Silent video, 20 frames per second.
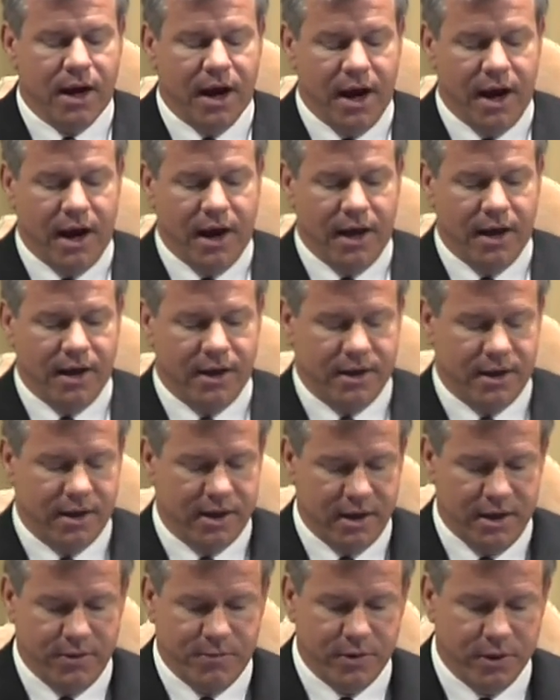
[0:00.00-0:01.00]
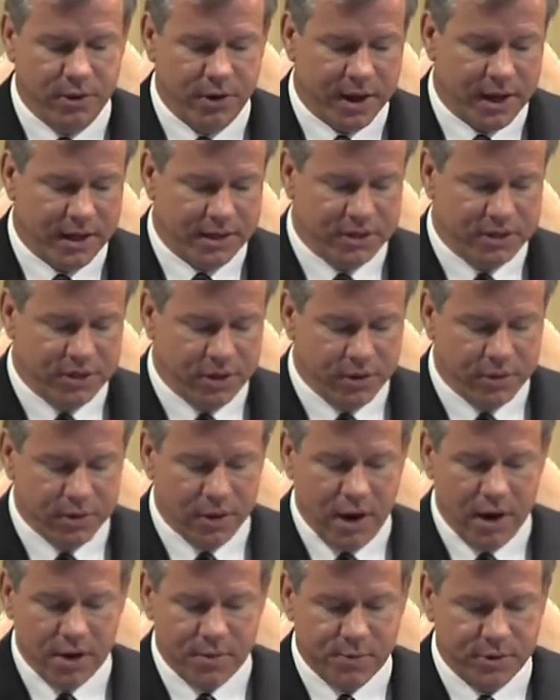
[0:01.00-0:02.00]
Uh, if we look at 0 to
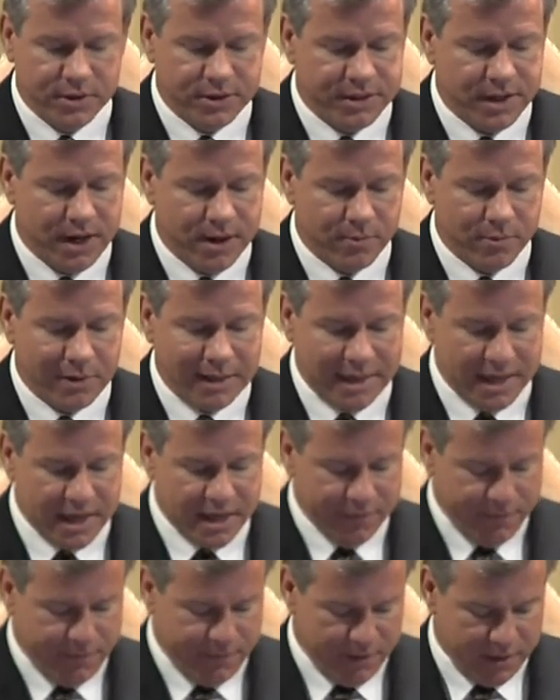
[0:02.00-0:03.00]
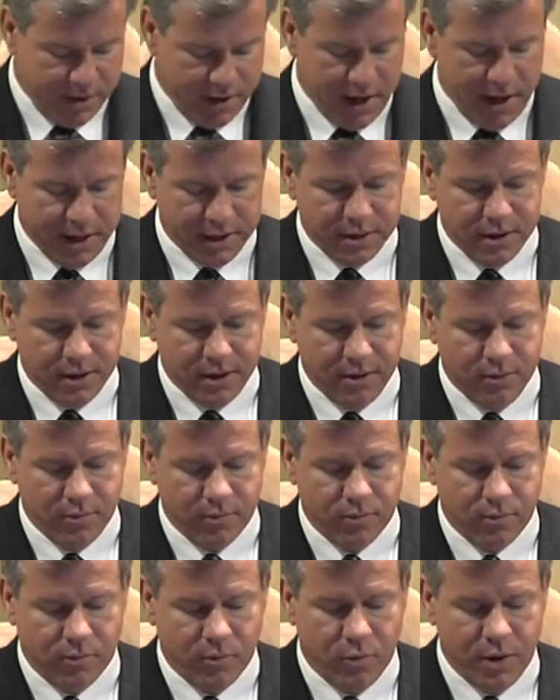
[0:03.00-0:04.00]
100% relief at the
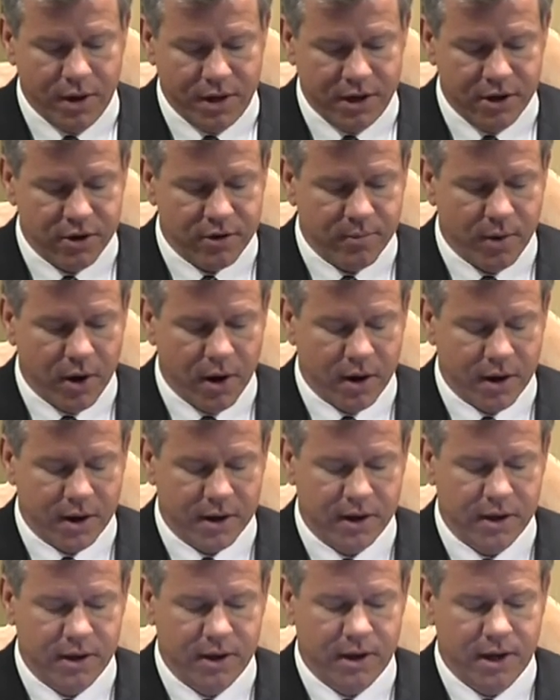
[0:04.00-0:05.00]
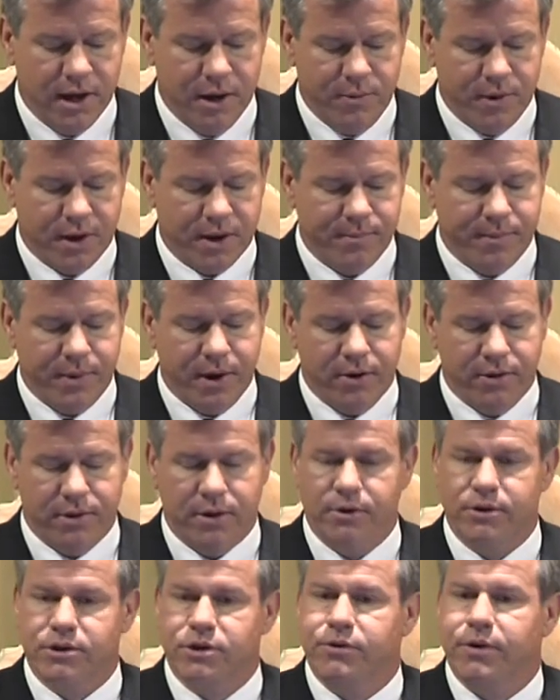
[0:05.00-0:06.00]
one year mark, and we compare
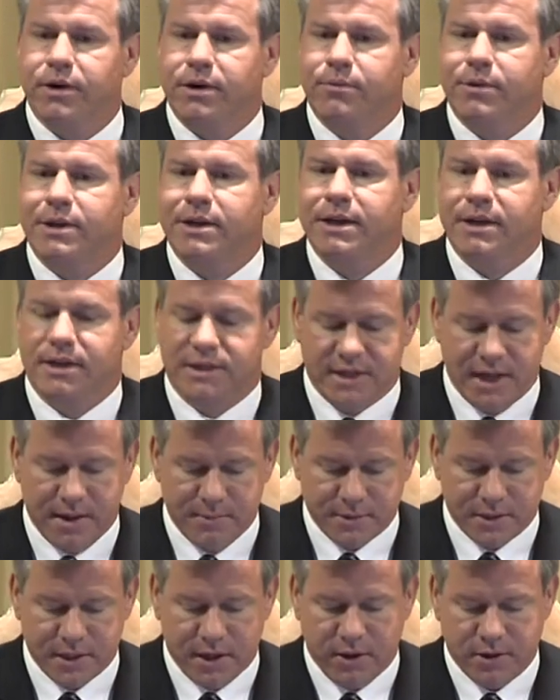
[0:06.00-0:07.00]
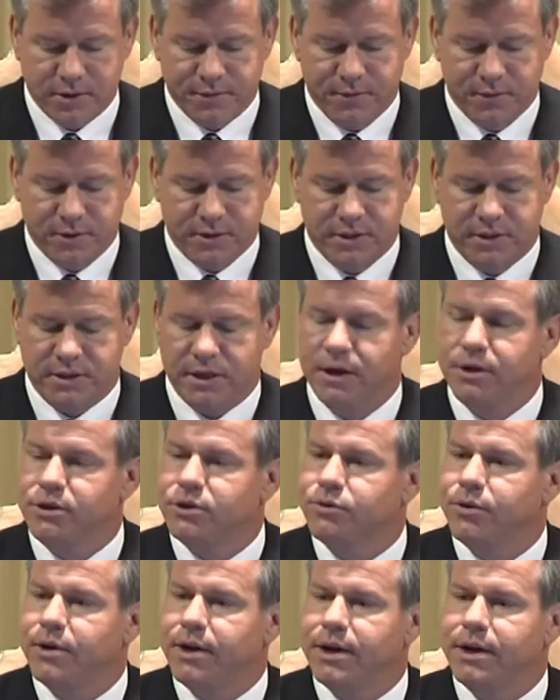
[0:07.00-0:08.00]
those treated with these stem cells versus
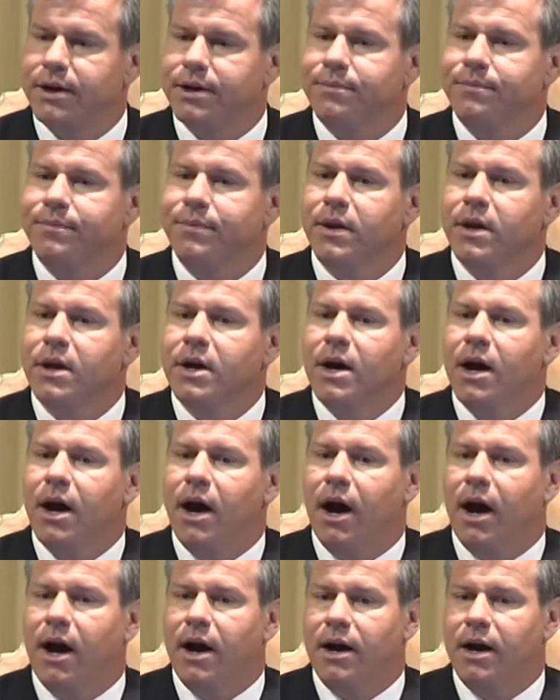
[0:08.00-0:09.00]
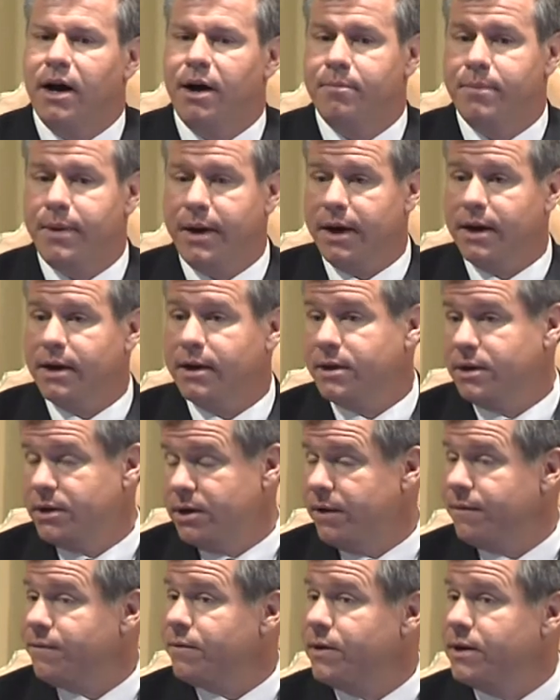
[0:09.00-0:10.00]
untreated, uh, a big
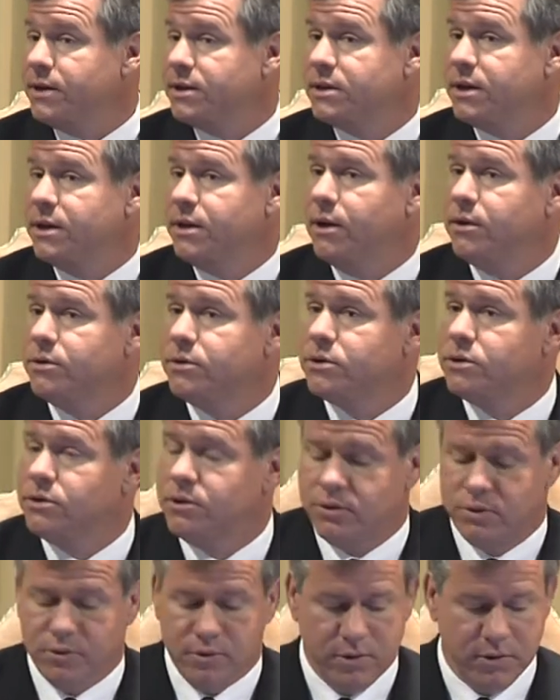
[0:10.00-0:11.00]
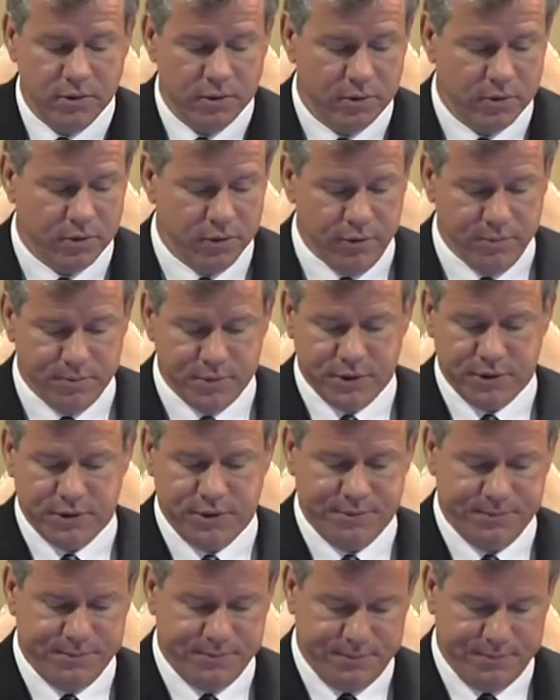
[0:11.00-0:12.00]
difference in those two groups.